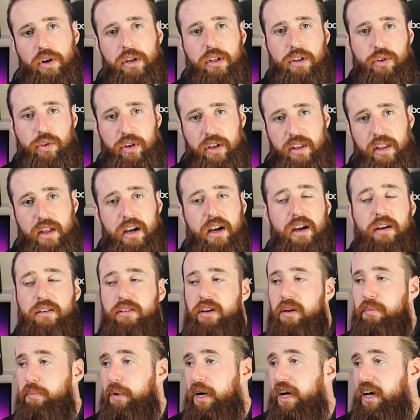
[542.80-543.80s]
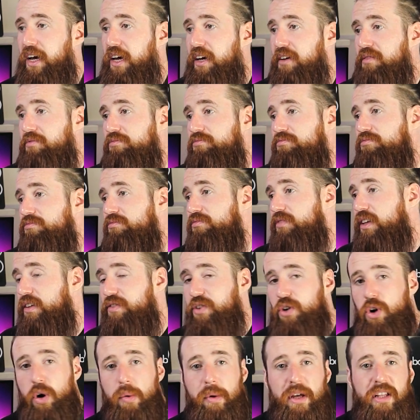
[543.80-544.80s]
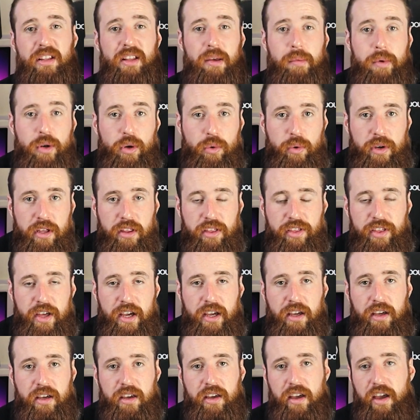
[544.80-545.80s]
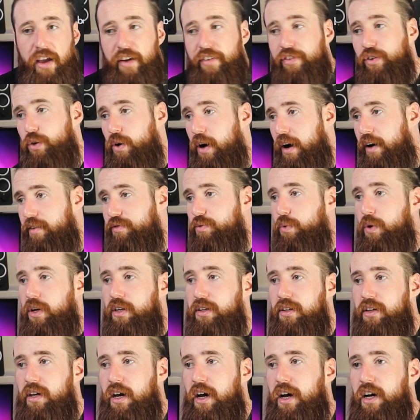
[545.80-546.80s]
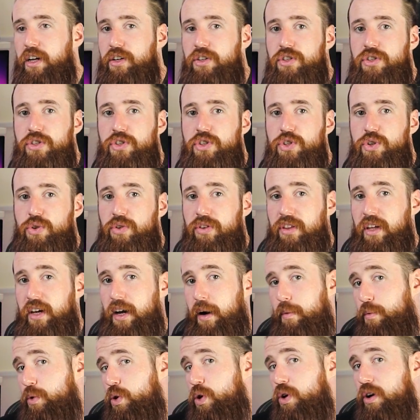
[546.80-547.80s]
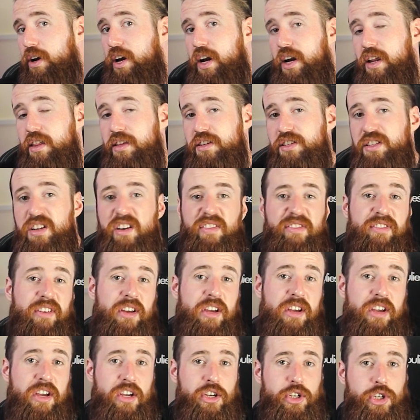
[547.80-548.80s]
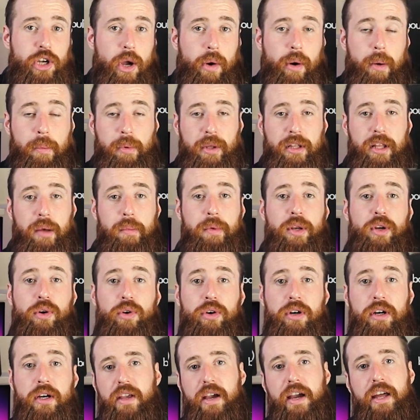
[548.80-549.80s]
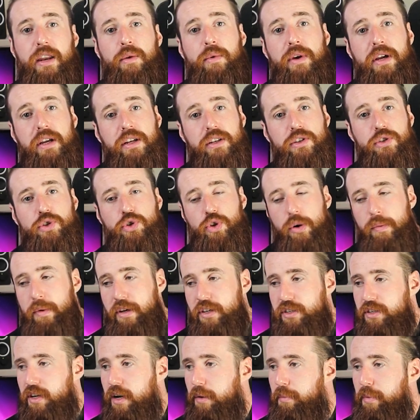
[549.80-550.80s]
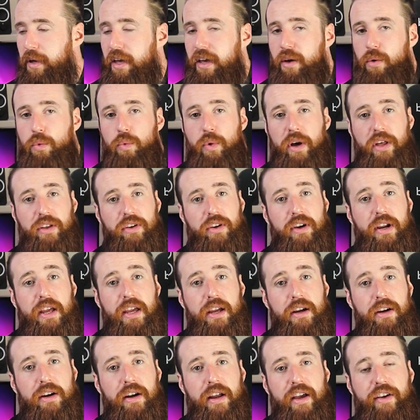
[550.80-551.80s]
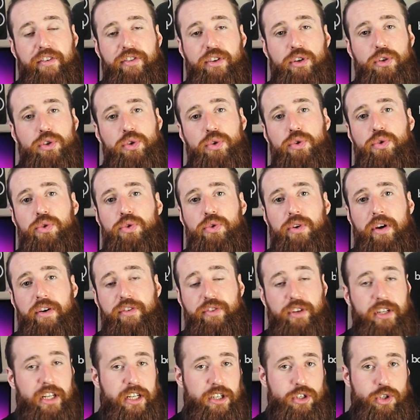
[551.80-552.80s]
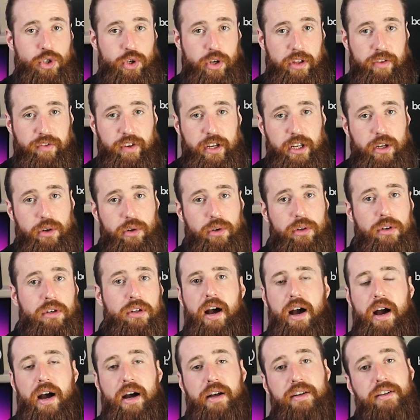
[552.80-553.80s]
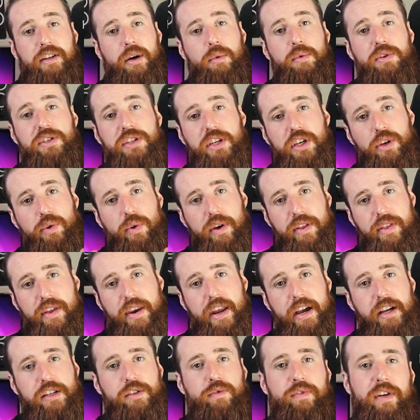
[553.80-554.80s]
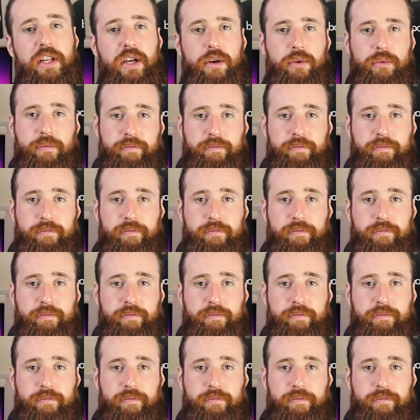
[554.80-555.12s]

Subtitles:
on and look at that and buy it, leave a comment, let me know what you think. If you have one and you think I'm wrong on any of this stuff, shout up and let me know. Anyway, drop me a sub while you're here if you did enjoy the video, and I will see you in the next video.